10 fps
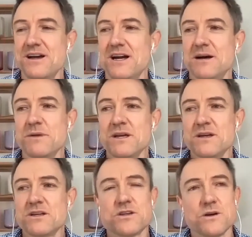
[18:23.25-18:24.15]
Um,
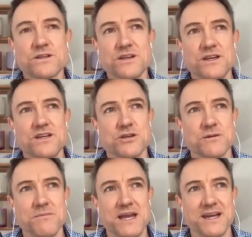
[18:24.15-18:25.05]
Dr.
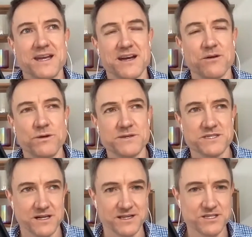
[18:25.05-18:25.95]
Nisha Manek, our
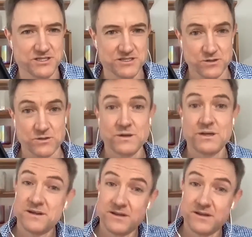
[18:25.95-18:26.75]
rheumatologist who